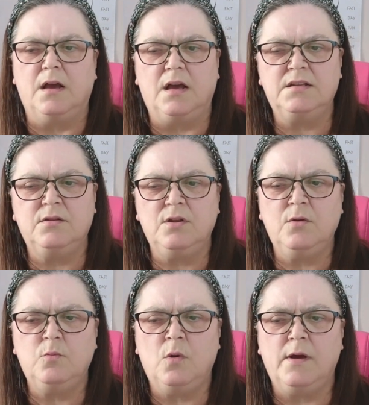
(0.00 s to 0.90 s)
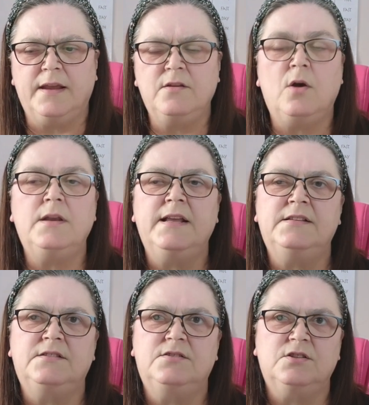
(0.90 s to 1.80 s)
I don't know why. Not
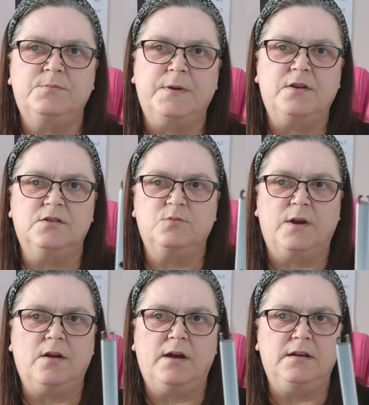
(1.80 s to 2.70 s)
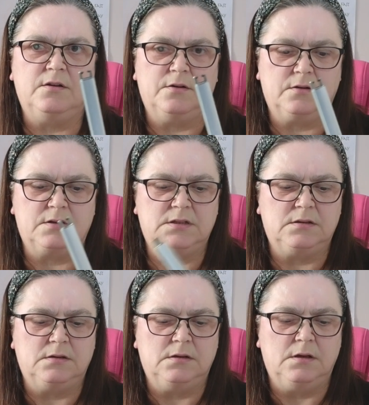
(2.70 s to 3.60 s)
unless just because when I
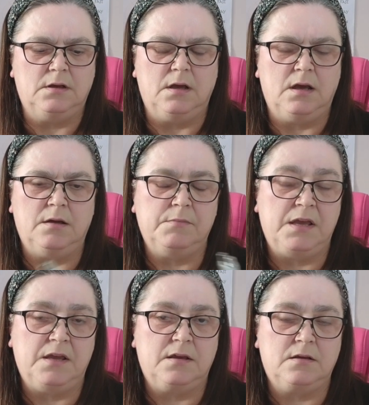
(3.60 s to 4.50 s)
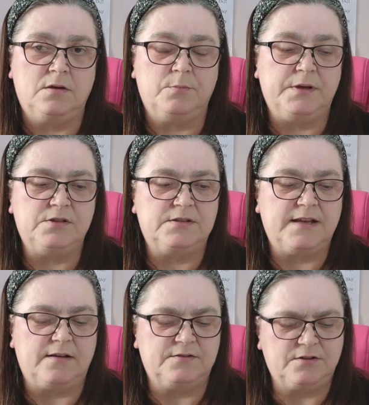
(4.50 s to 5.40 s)
looked, it could be just
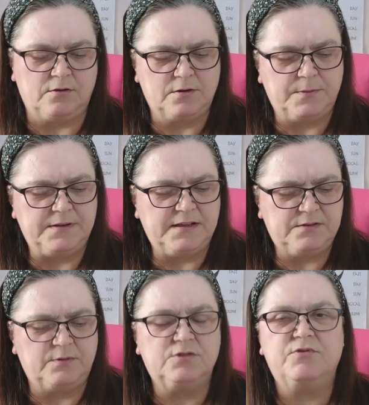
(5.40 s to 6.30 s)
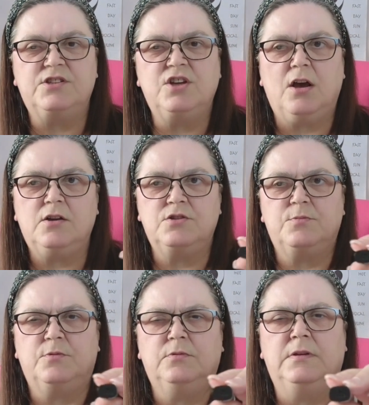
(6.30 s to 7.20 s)
out of stock. But this one's
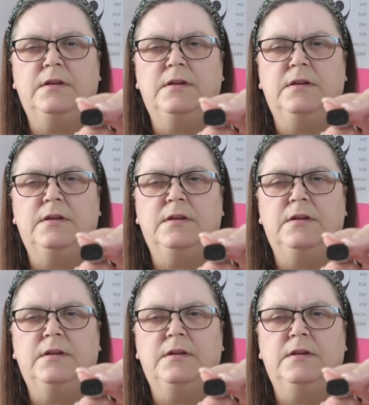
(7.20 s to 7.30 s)
rechargeable.